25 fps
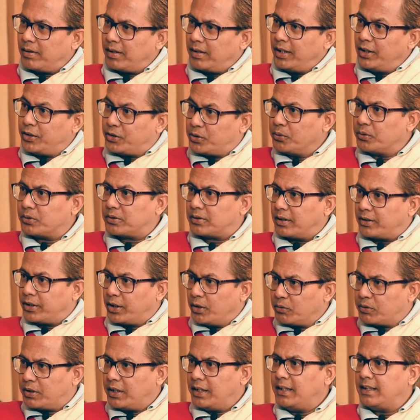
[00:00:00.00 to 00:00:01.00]
issues, the
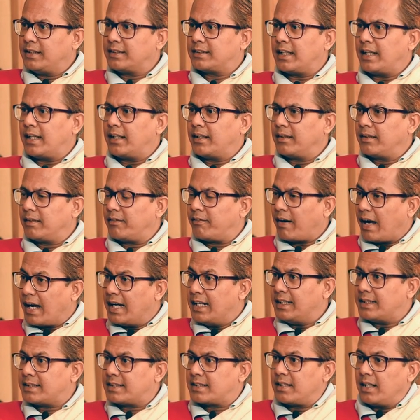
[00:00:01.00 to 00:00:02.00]
duties and
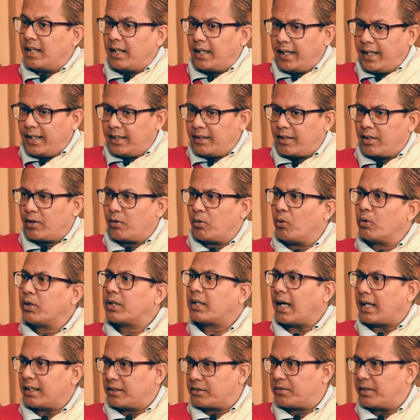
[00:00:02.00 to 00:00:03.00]
rights in their
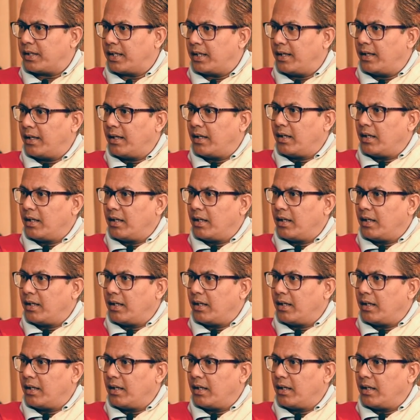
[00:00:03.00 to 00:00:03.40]
own country.